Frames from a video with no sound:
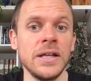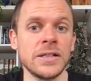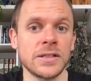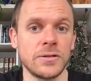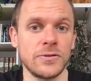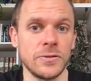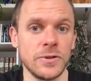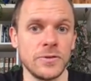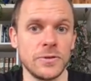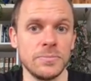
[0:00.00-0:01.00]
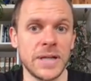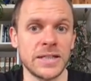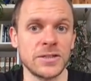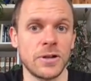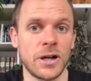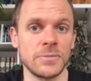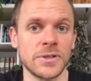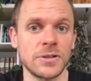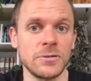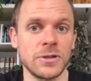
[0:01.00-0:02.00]
So if you bend your
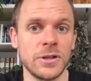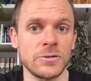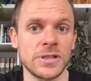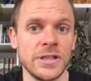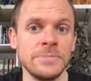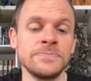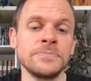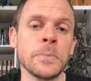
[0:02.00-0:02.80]
arms too closely,